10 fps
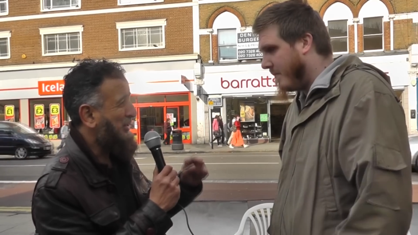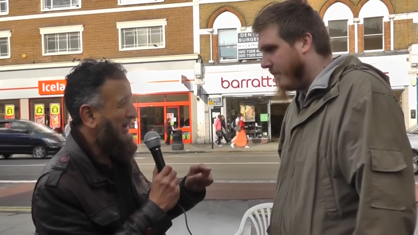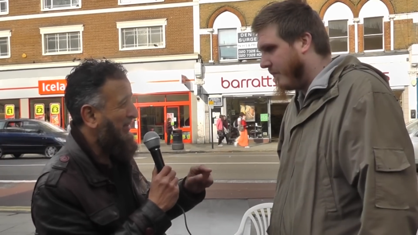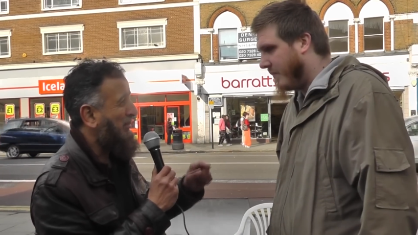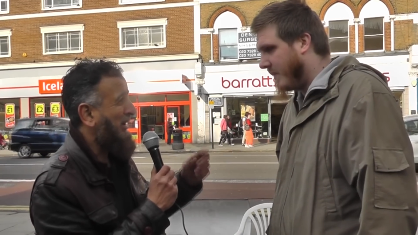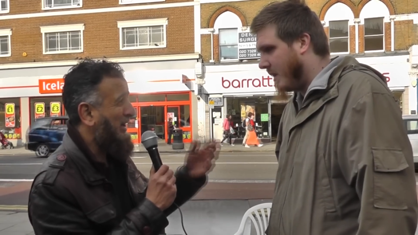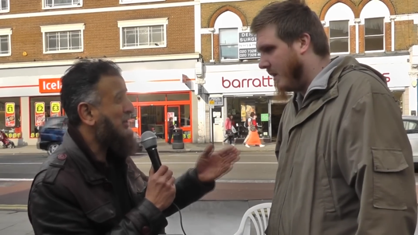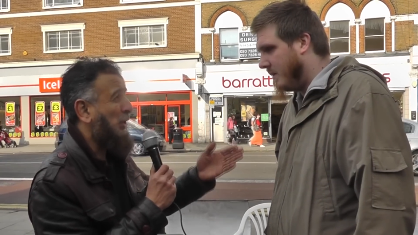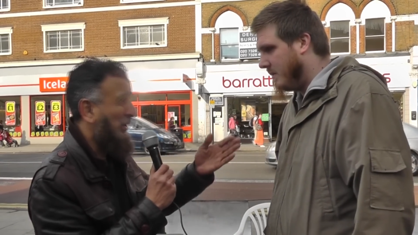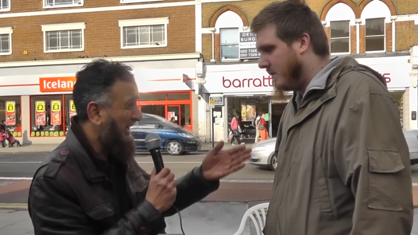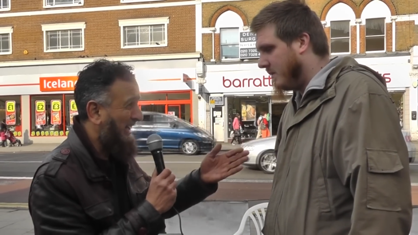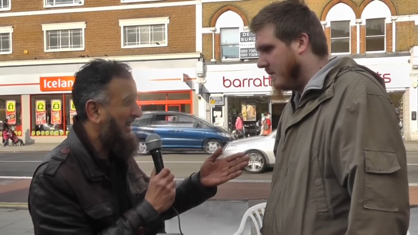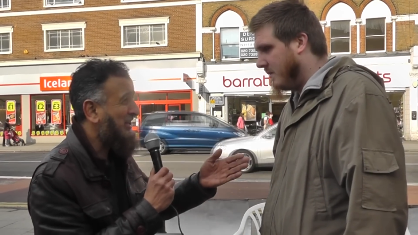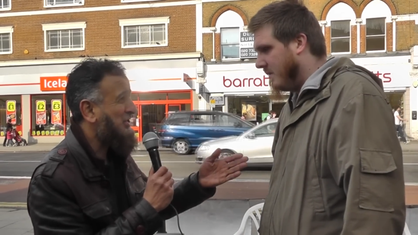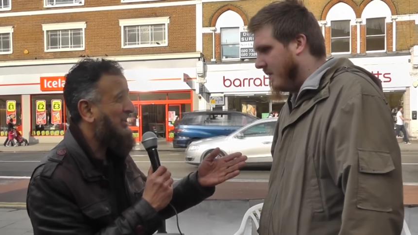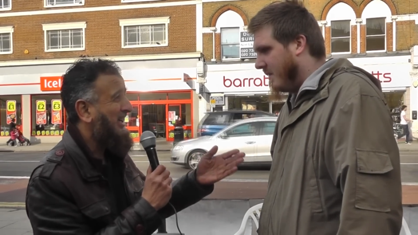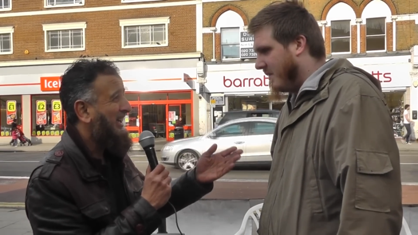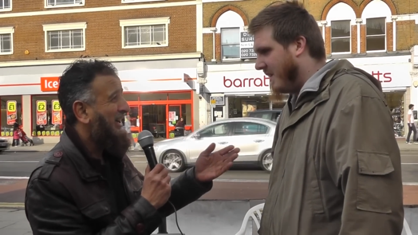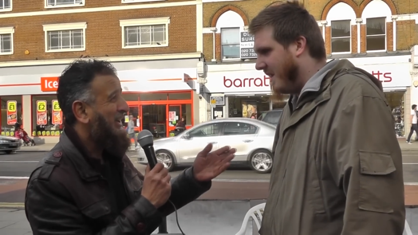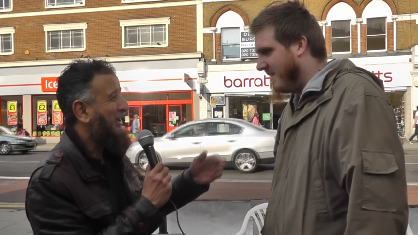Speaker 1: would you give them? Because you're English,
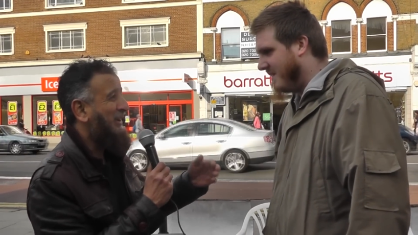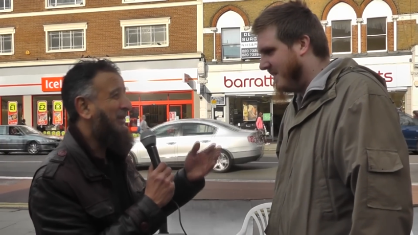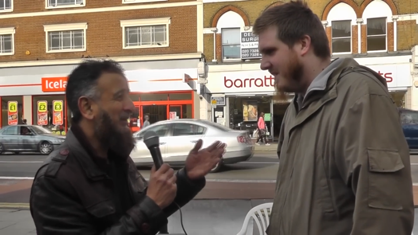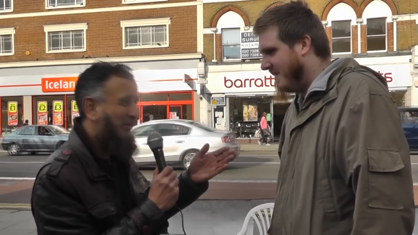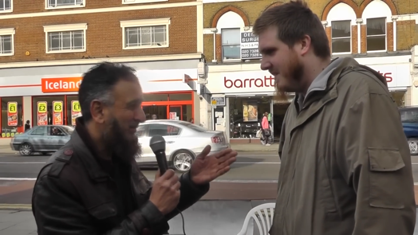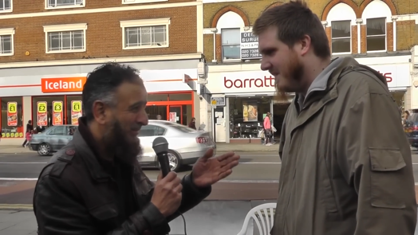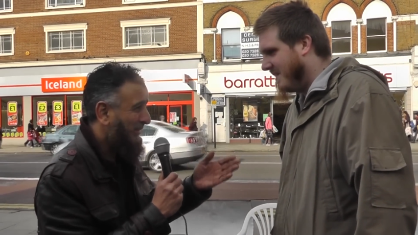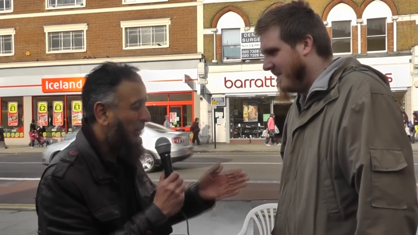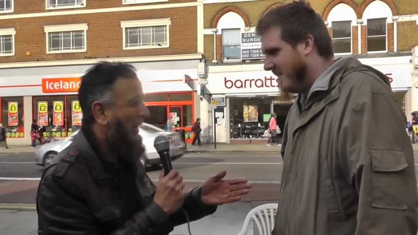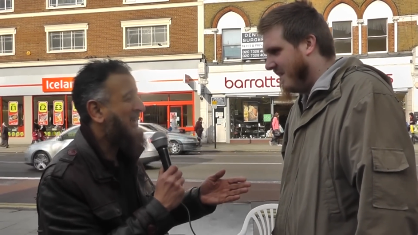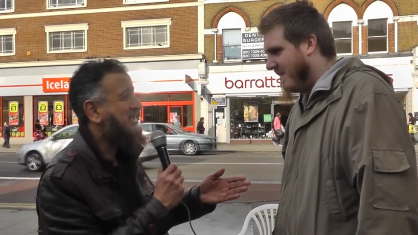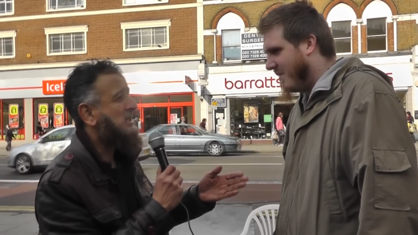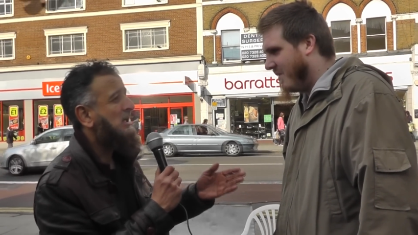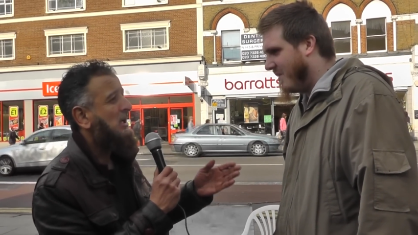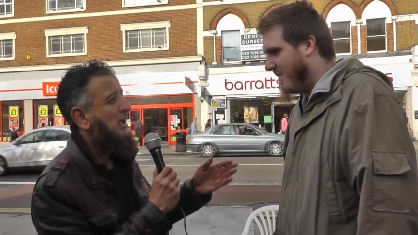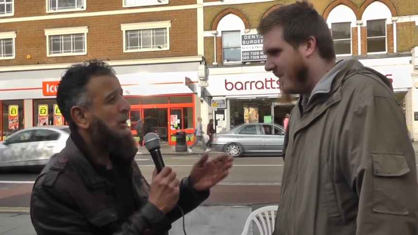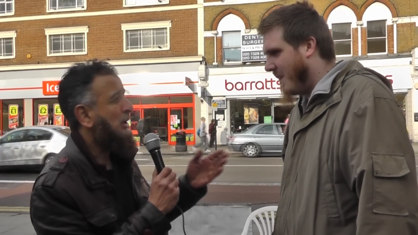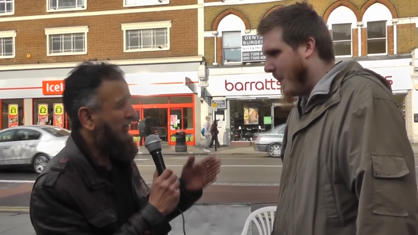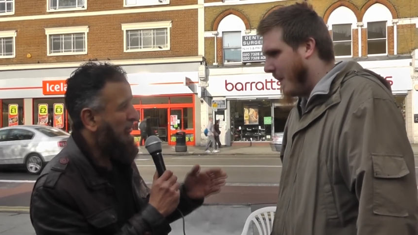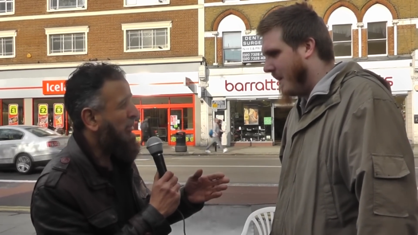yeah. you live in the West,
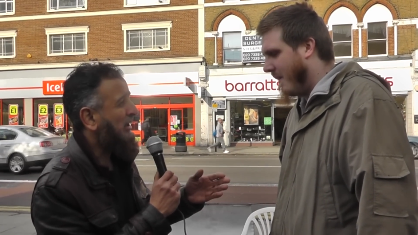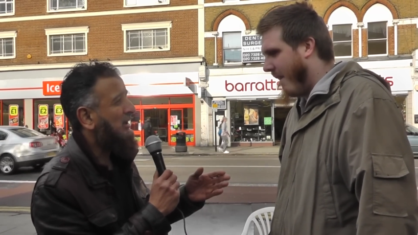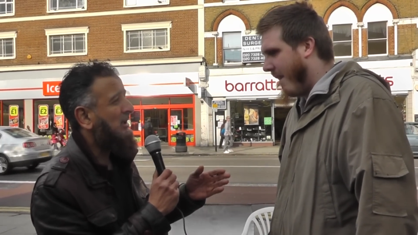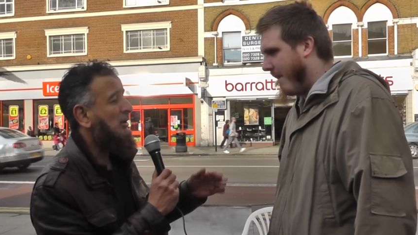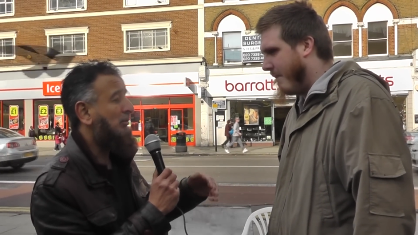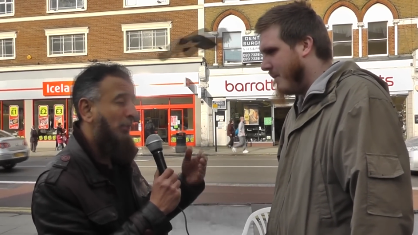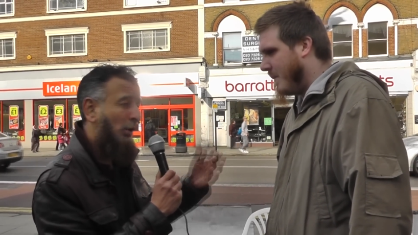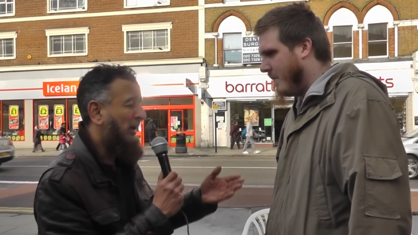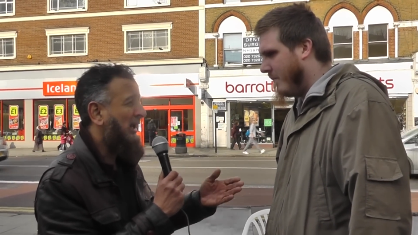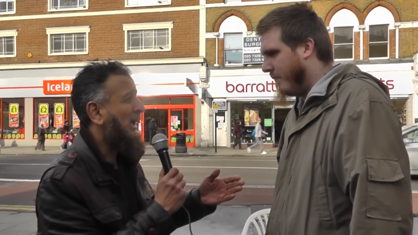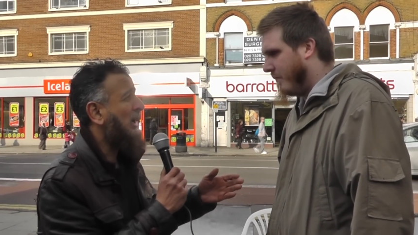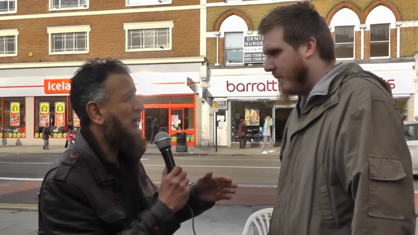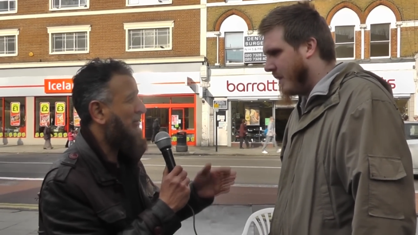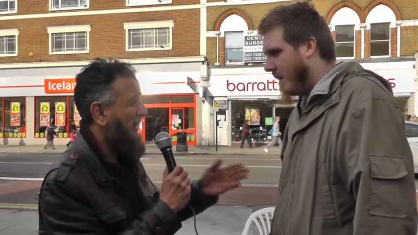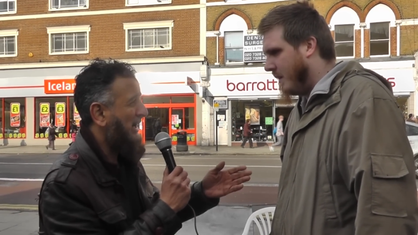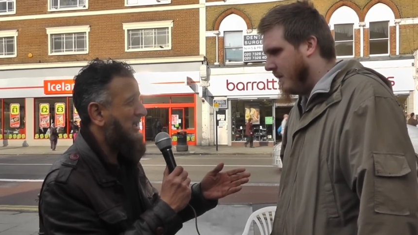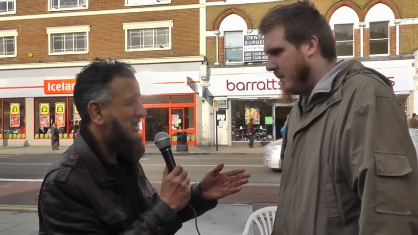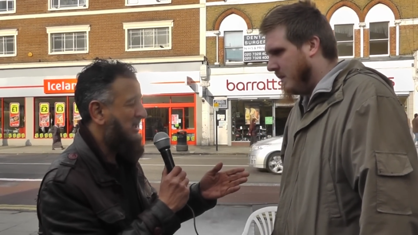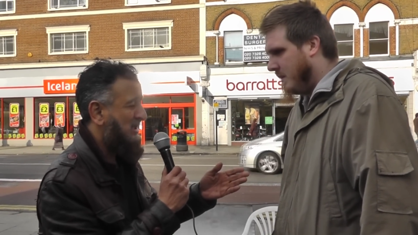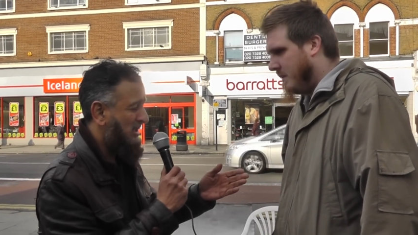you live in Britain, you're born here, you've
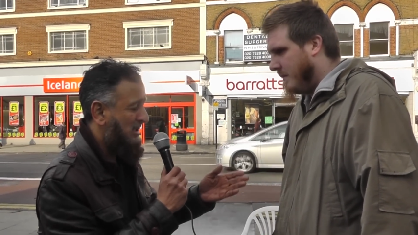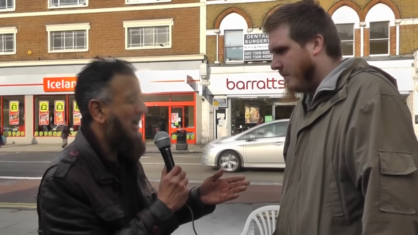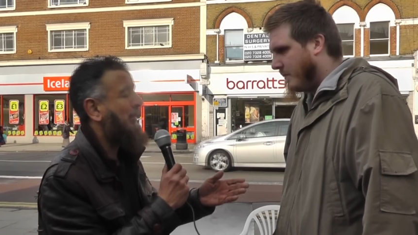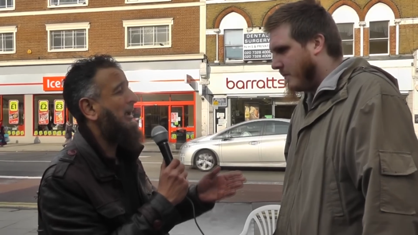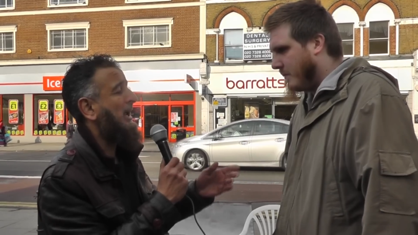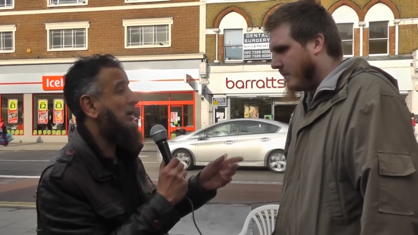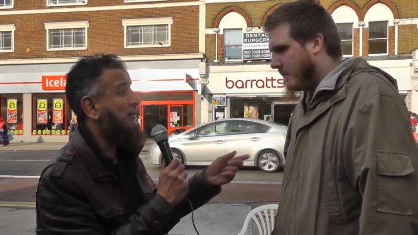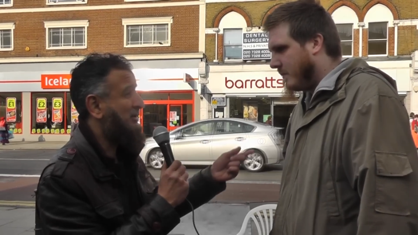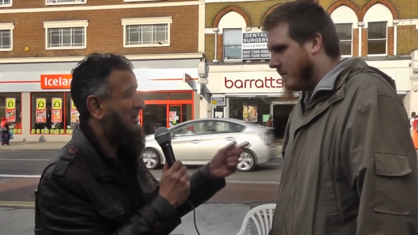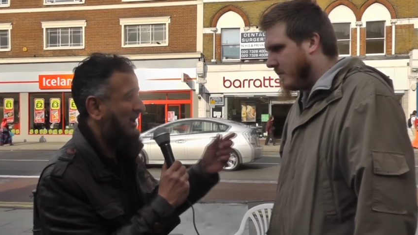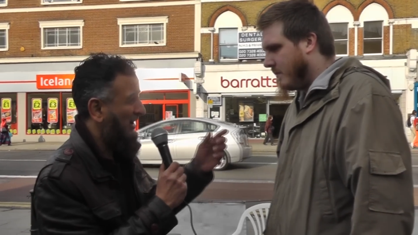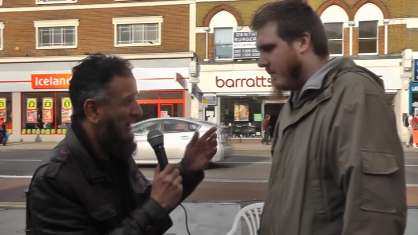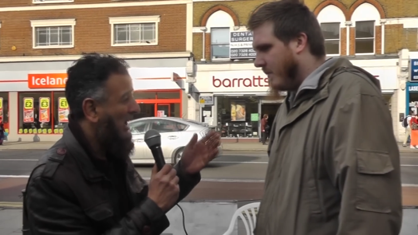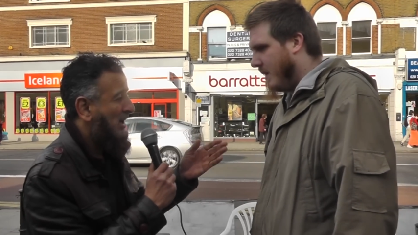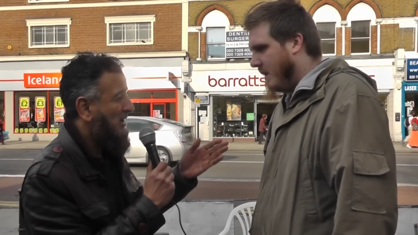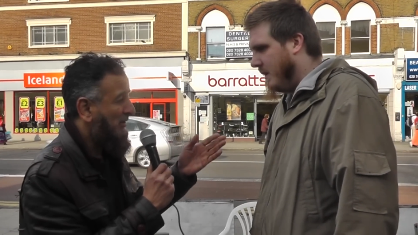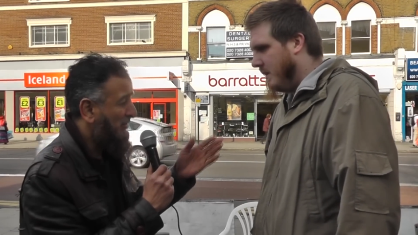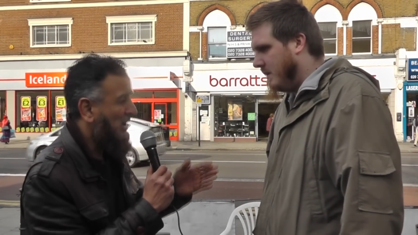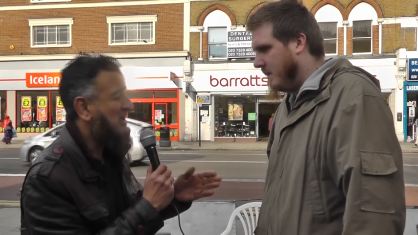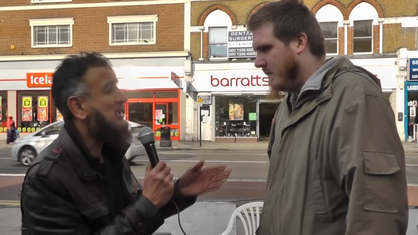raised up here, and you've
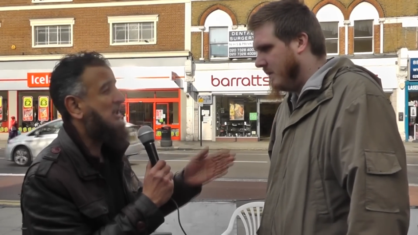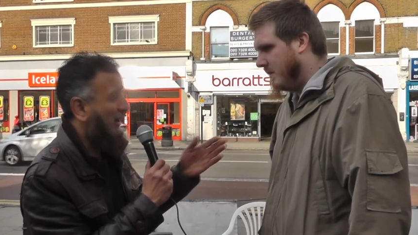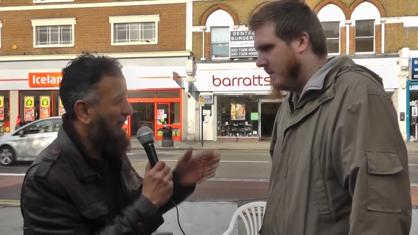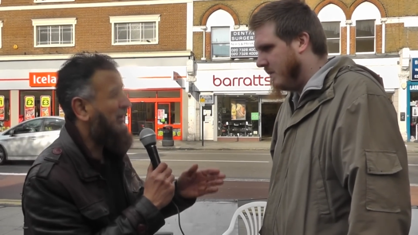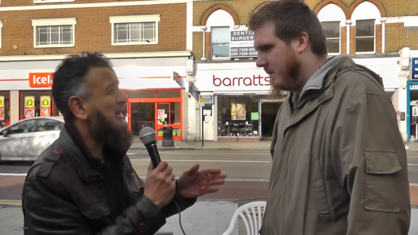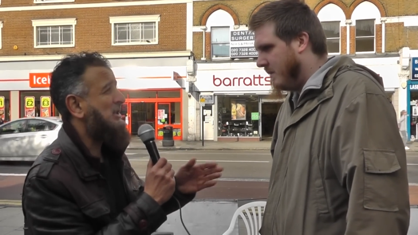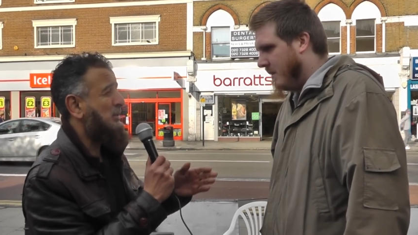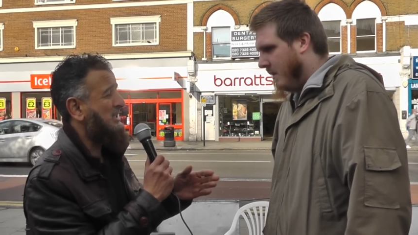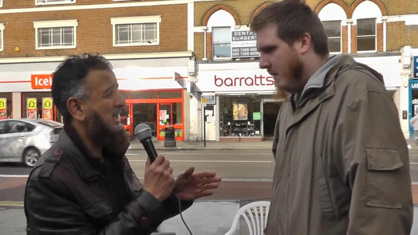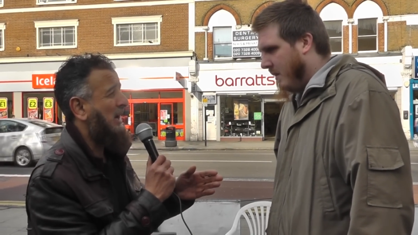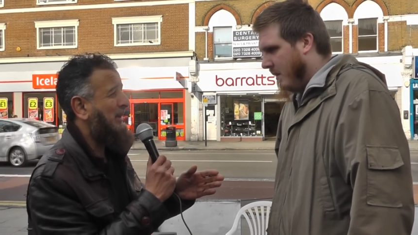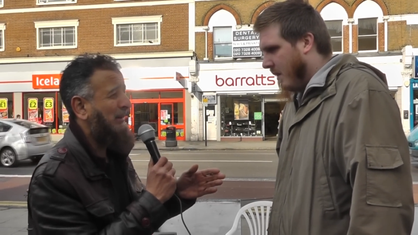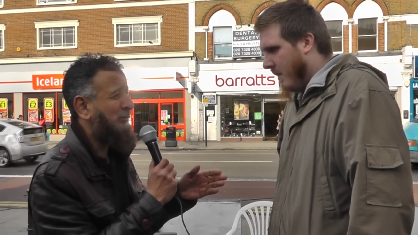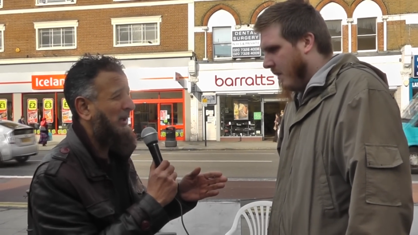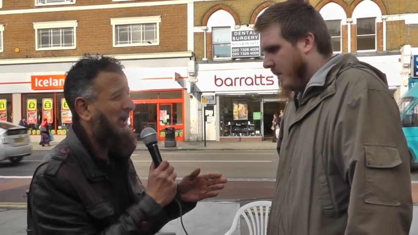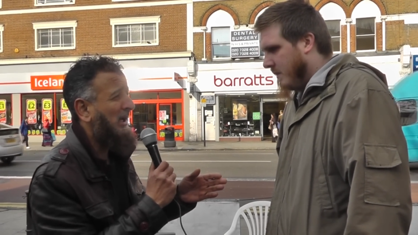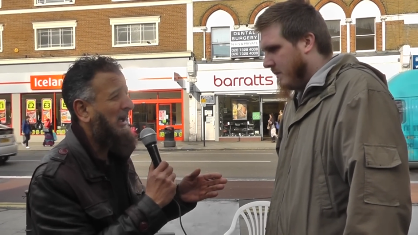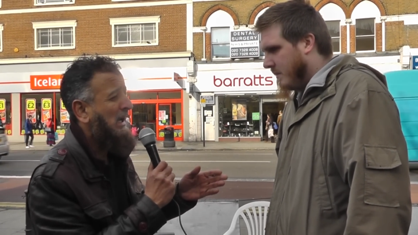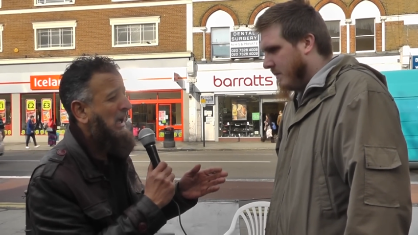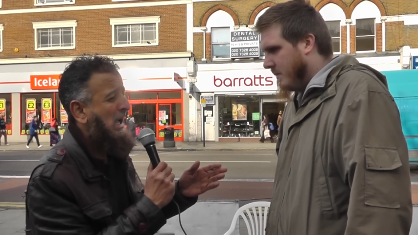reverted, converted to Islam, alhamdulillah.